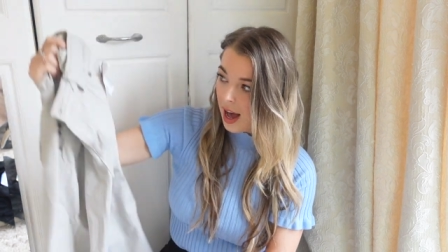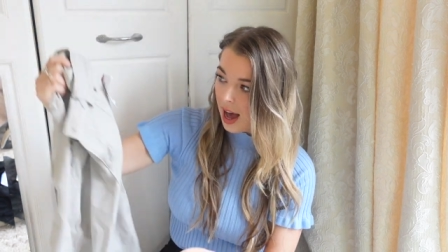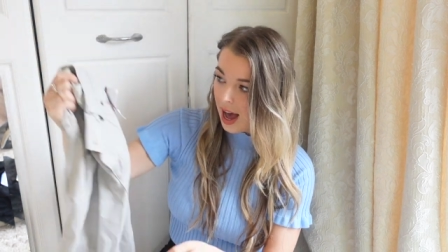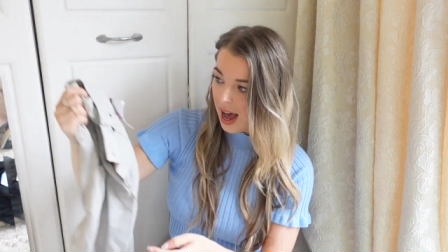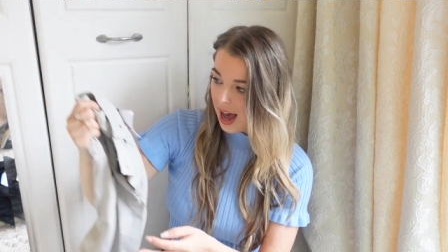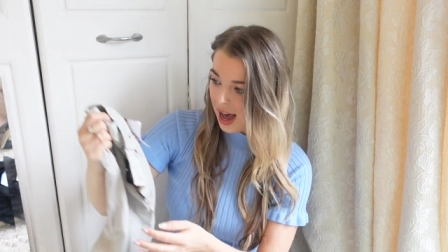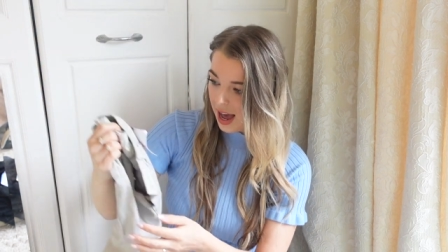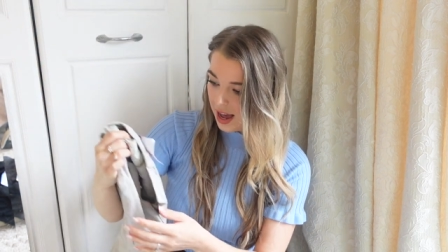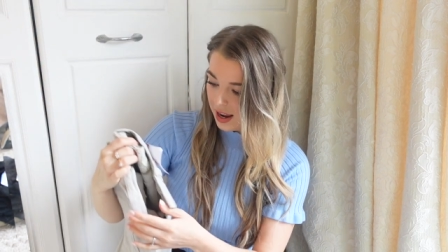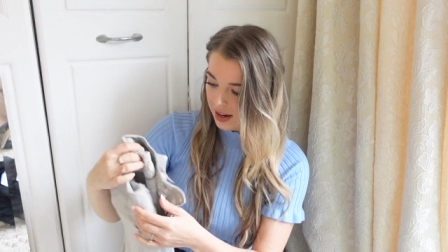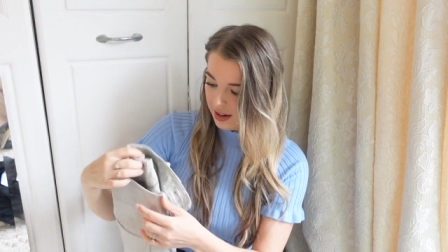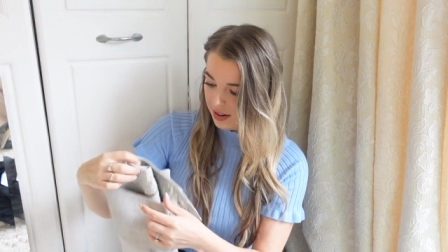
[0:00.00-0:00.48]

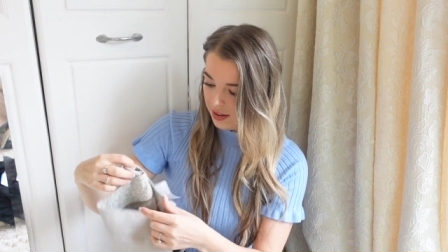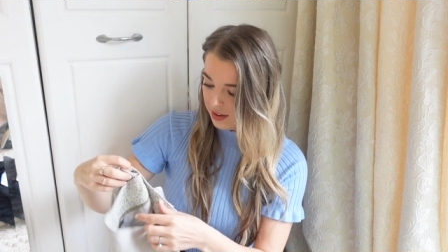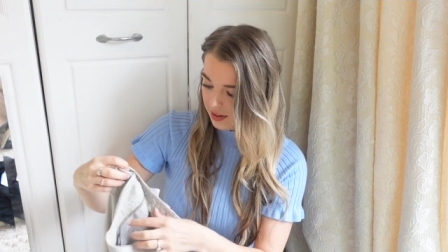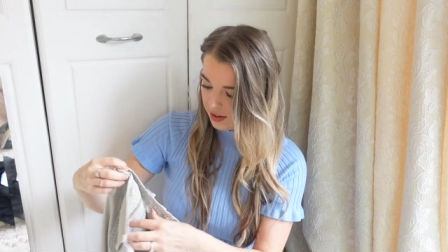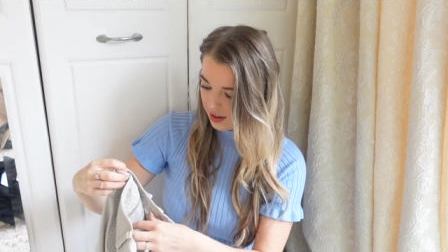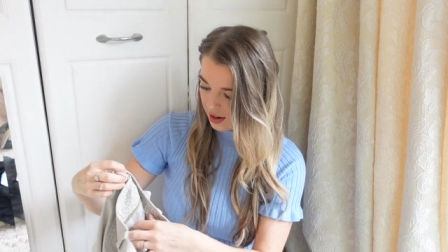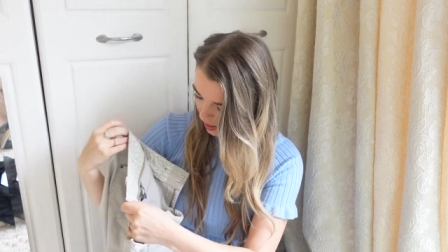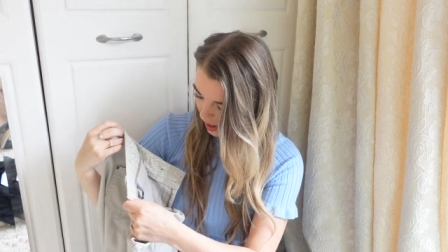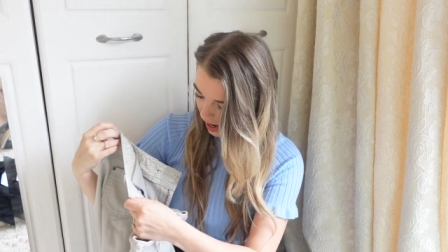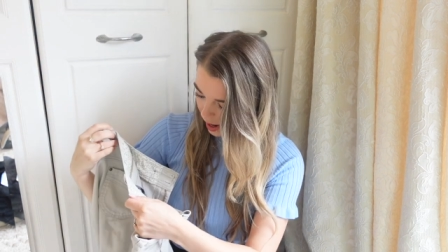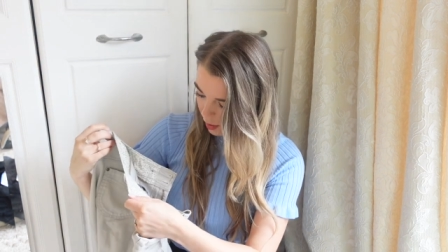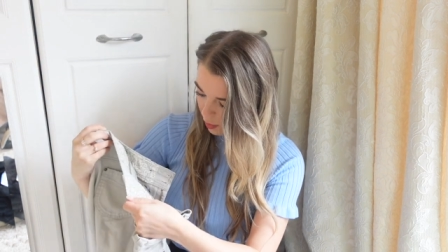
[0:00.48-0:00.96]
And
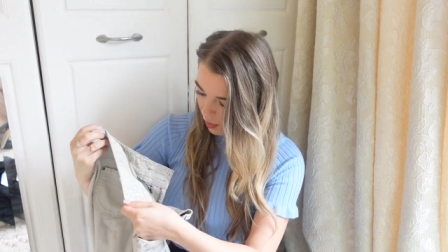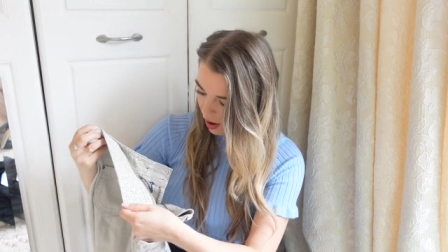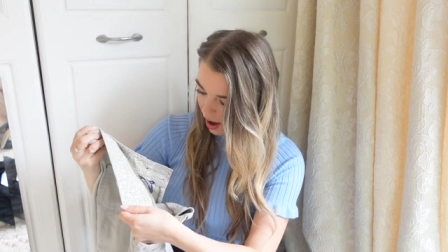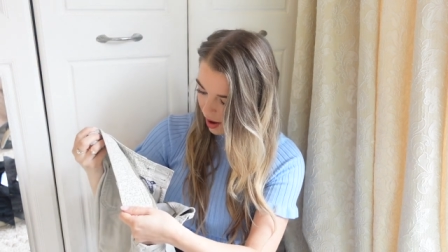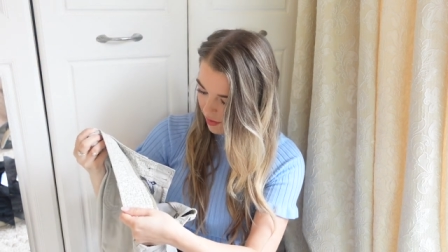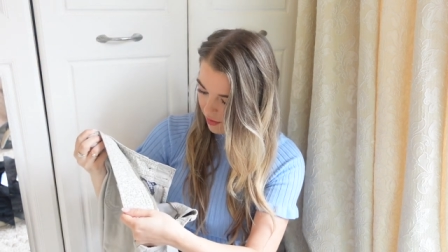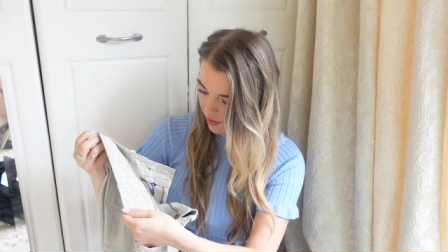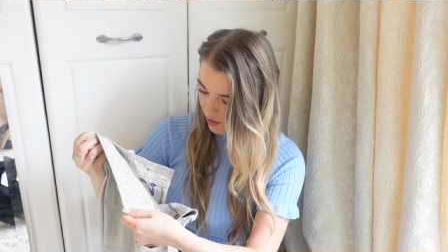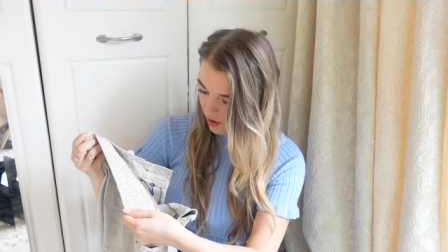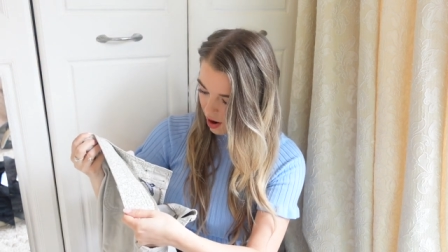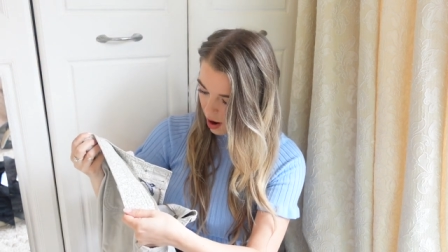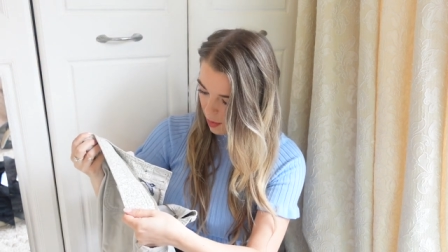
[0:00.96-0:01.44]
they were
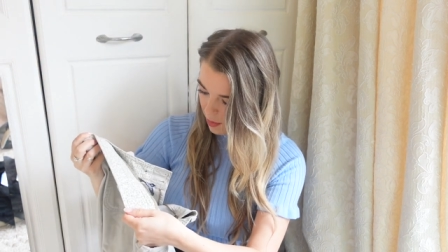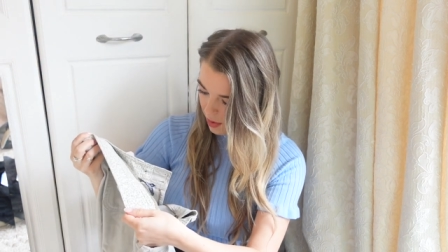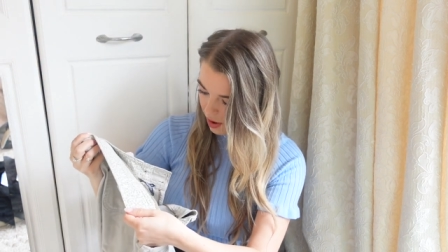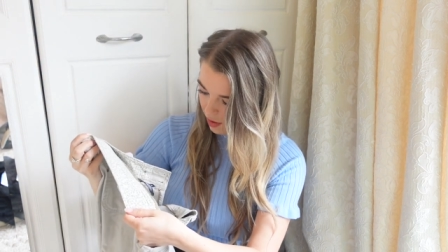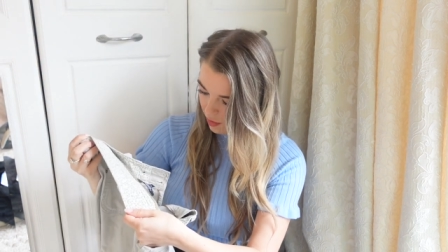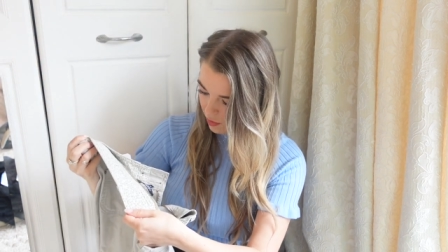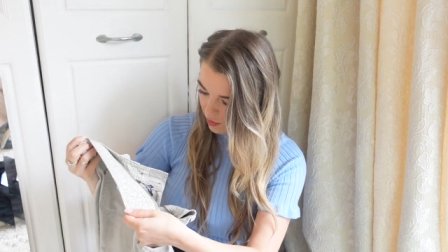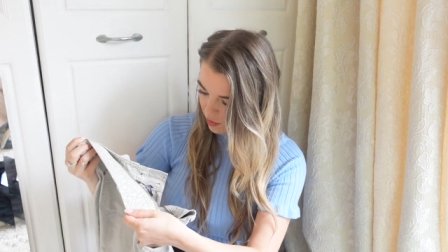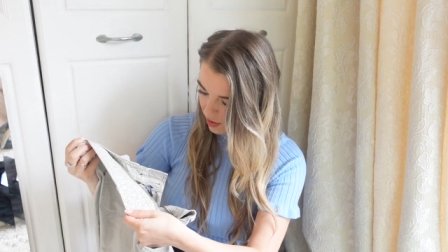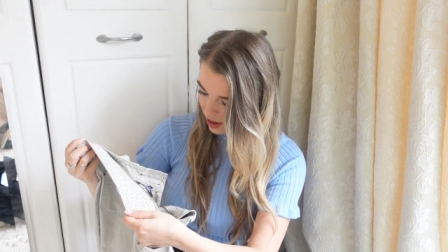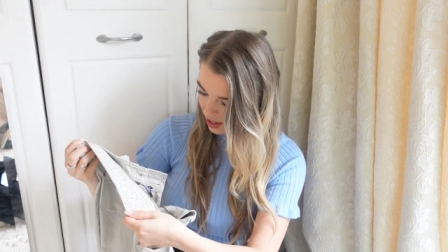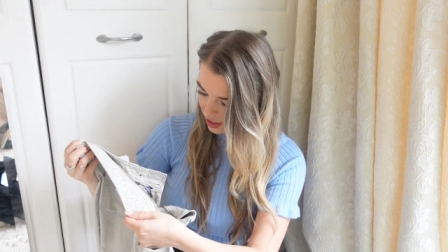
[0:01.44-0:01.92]
from
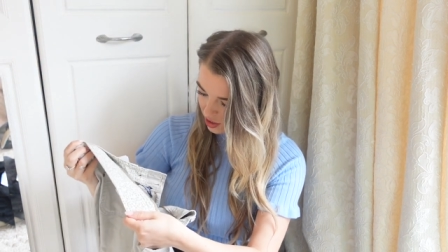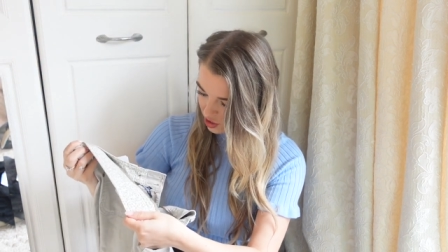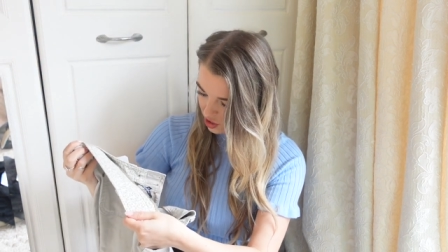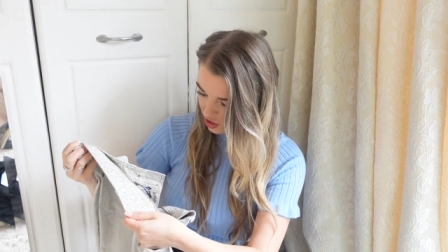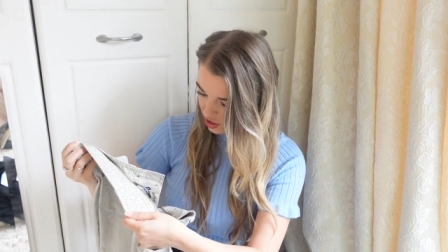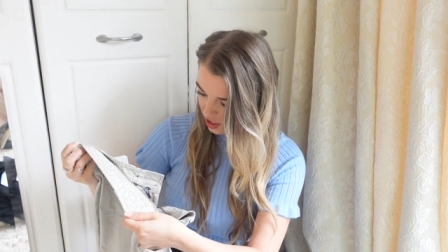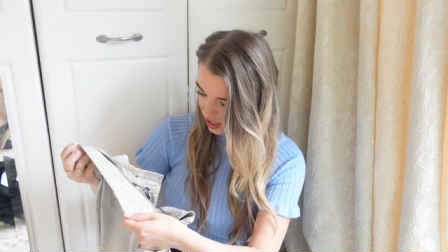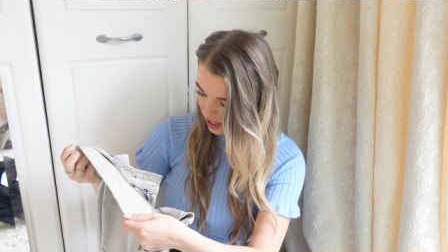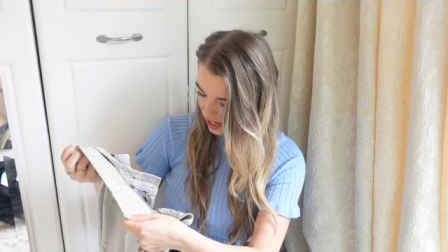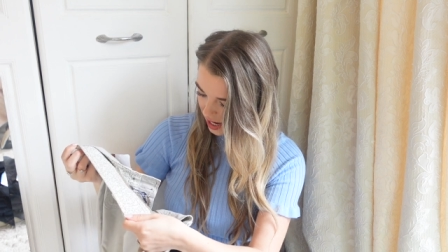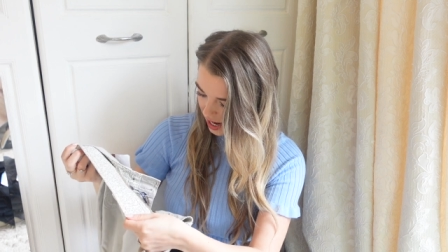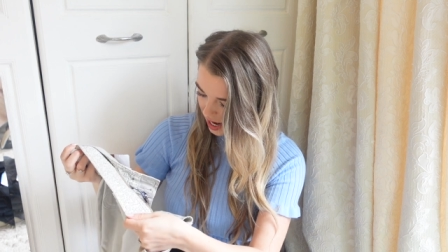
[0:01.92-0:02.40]

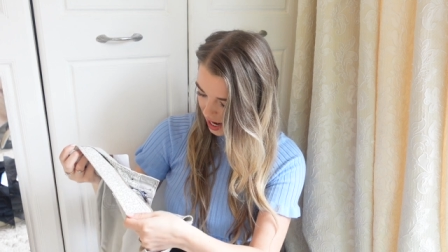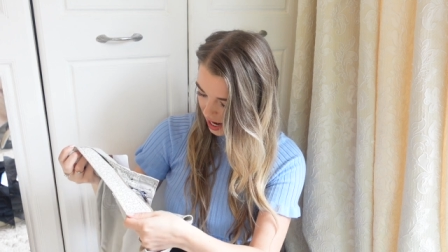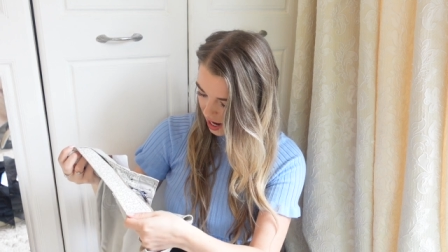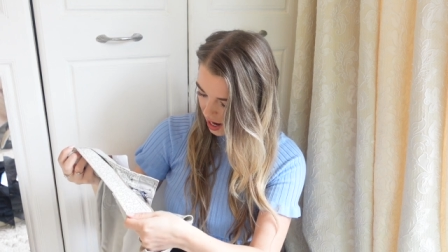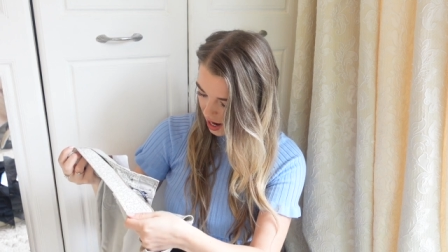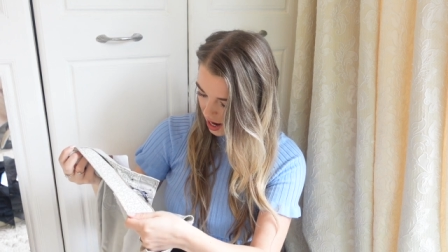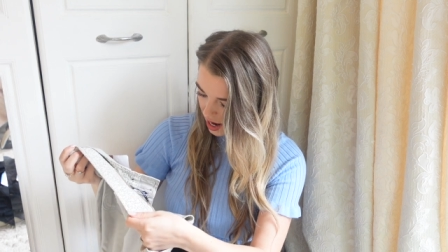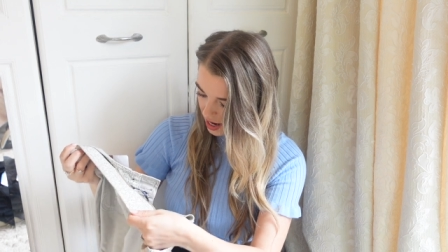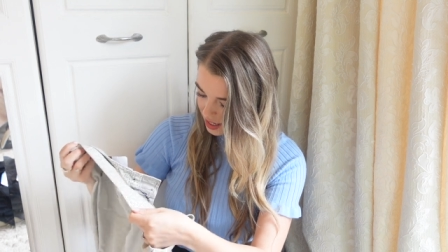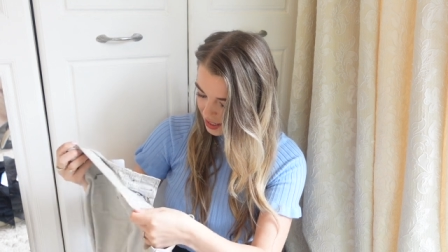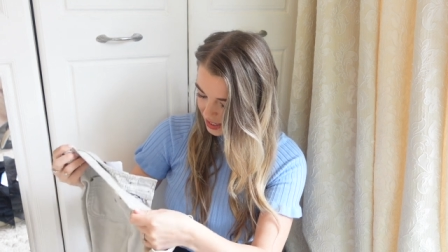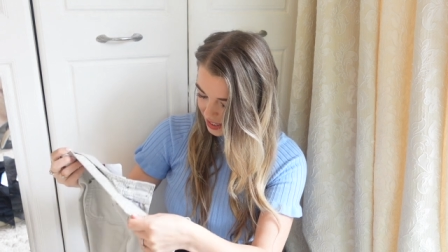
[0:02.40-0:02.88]

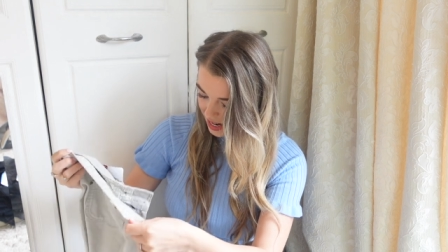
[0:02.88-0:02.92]
originally